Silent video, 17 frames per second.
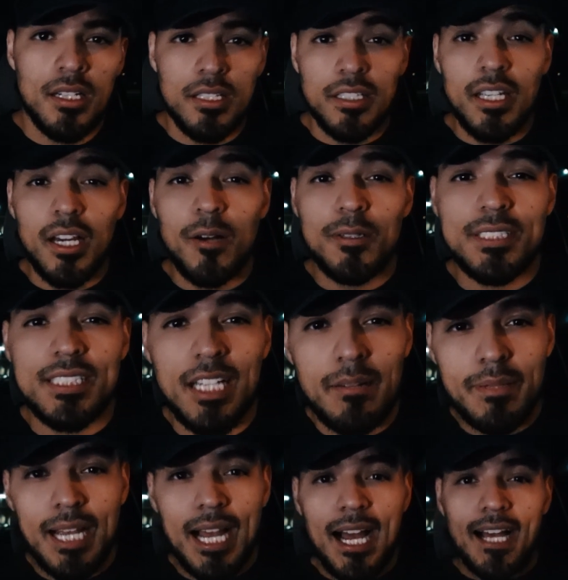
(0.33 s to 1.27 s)
Yo, what's
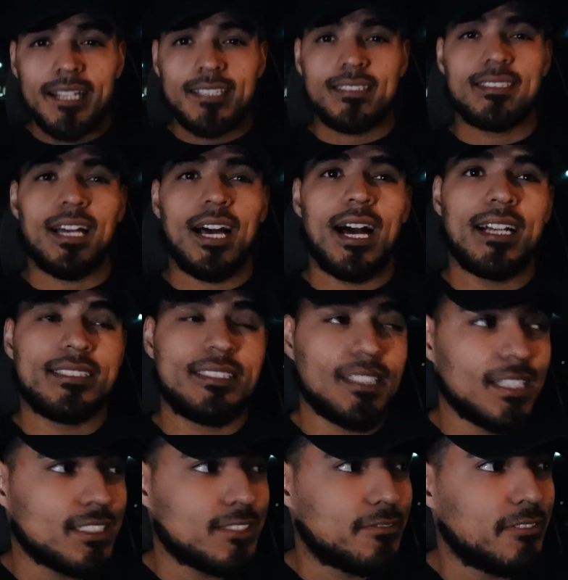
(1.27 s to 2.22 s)
up guys? I
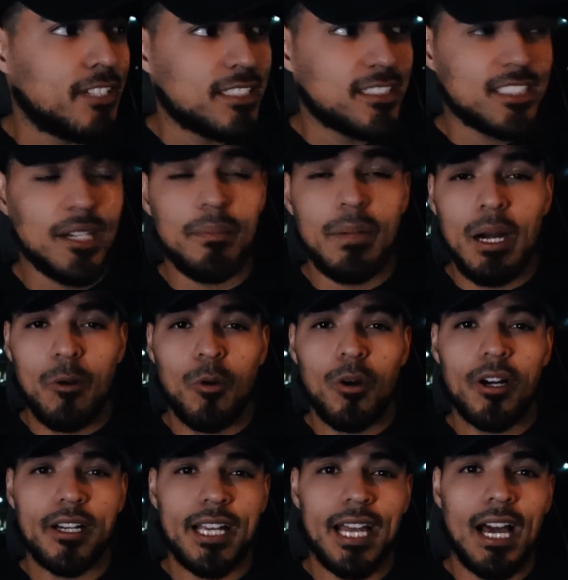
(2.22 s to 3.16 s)
just finished up my
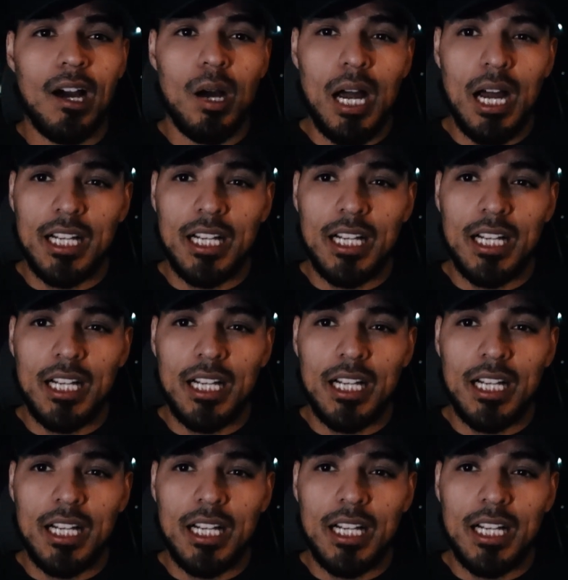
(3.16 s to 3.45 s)
workout.